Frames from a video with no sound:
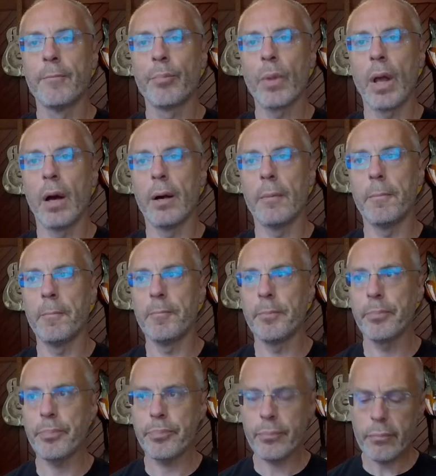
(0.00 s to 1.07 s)

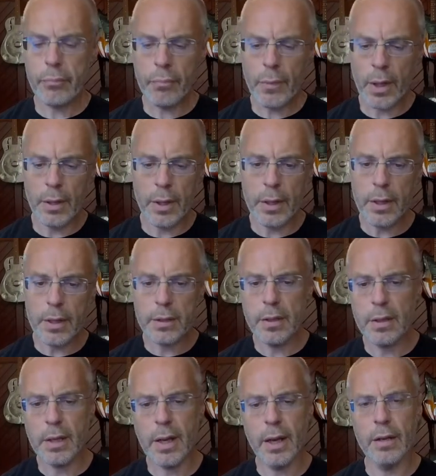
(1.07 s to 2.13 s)
Then you get to
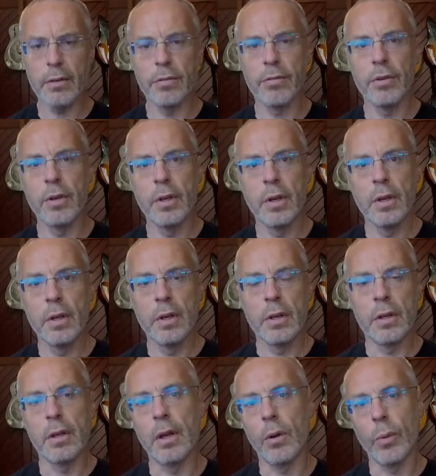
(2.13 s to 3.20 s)
the kind of
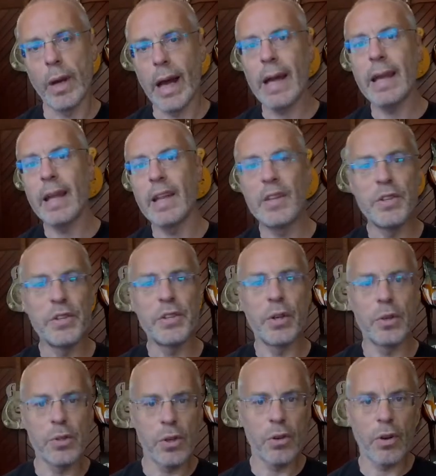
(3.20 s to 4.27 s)
when ad
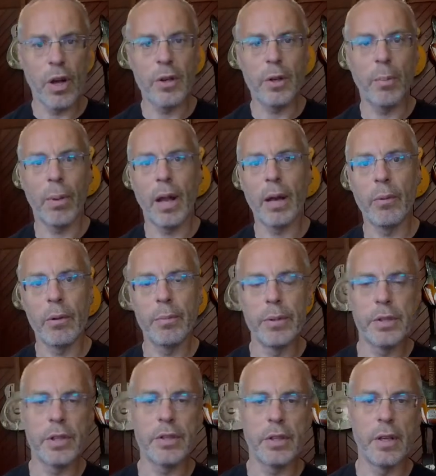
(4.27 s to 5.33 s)
agencies are allowed to play with
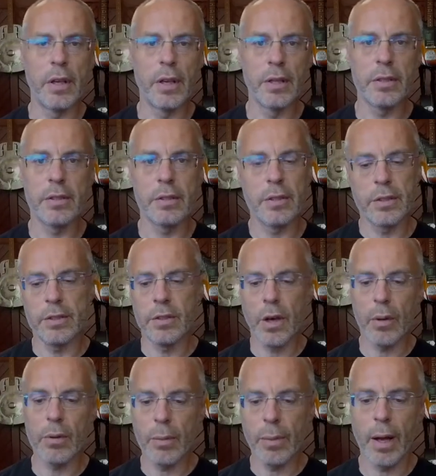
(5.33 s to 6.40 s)
positionings, you
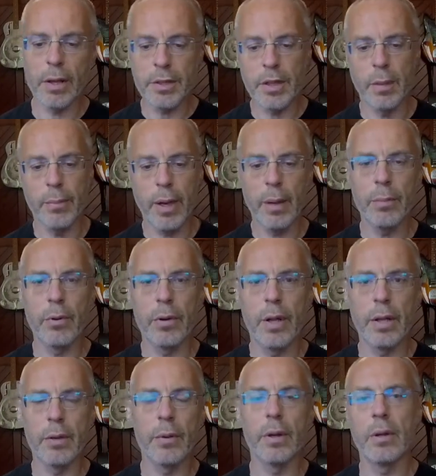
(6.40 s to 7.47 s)
start with a blank sheet of paper and
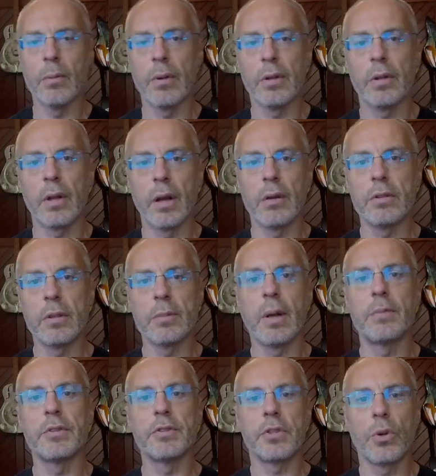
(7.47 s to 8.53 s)
then you end up with
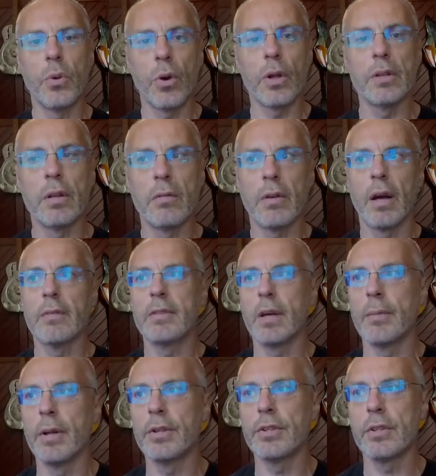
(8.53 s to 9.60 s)
sometimes there's a quality of life
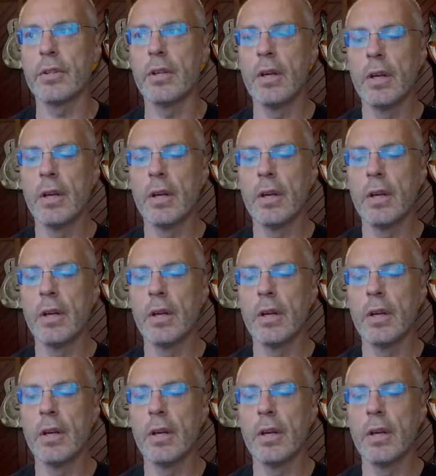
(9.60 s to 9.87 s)
dimension.